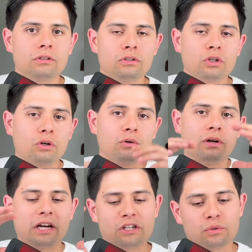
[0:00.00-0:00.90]

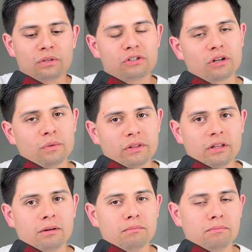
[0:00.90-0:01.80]
So I just want to start
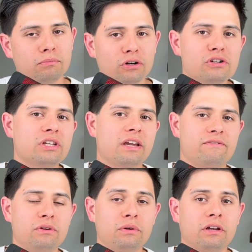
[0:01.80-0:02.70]
with a bird's eye
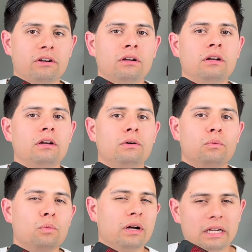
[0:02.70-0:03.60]
view here.
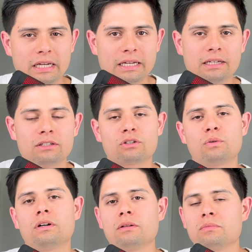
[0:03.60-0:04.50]
What is
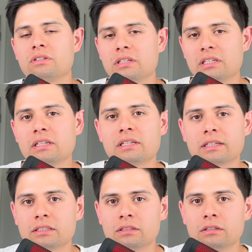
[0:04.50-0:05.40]
quantum
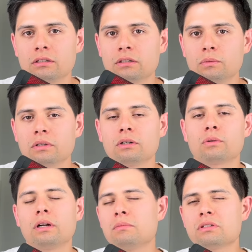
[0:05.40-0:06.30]
statistics? Well,
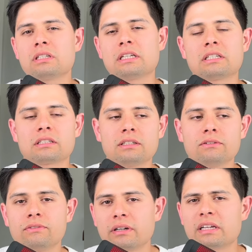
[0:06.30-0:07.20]
quantum statistics is
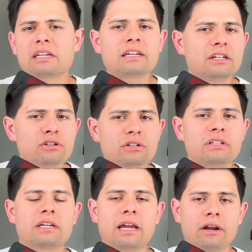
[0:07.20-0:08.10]
a very
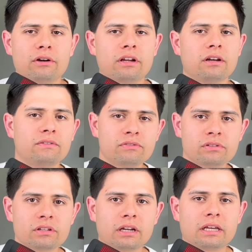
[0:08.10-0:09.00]
interesting area of
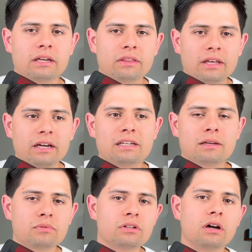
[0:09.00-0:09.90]
study that
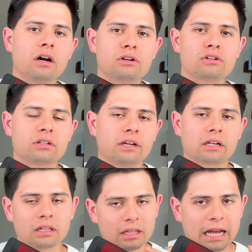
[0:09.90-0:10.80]
attempts to
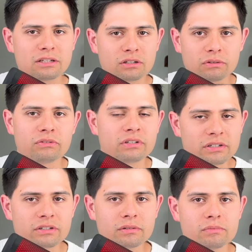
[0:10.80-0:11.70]
understand classical
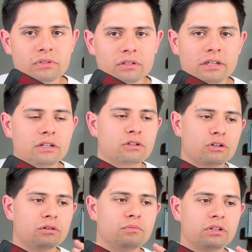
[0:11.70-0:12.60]
systems in
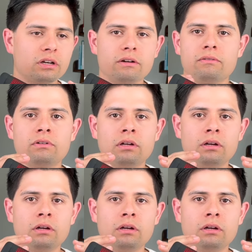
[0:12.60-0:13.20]
terms of